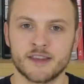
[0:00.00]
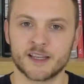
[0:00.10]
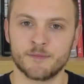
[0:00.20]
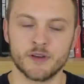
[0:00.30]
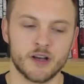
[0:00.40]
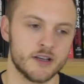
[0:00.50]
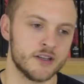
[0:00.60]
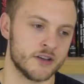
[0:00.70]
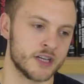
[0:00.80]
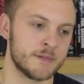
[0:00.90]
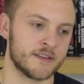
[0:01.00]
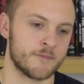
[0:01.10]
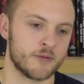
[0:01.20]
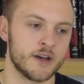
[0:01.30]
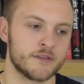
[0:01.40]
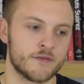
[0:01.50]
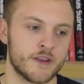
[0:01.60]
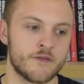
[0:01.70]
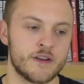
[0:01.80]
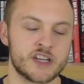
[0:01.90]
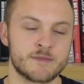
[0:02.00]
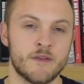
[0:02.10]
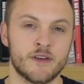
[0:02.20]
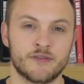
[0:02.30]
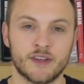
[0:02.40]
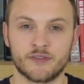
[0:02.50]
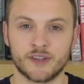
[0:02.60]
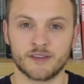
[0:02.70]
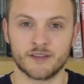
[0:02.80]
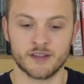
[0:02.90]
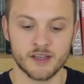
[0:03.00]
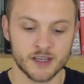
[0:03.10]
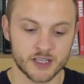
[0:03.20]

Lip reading: things, but you know, you'd be surprised if they finished above us this season.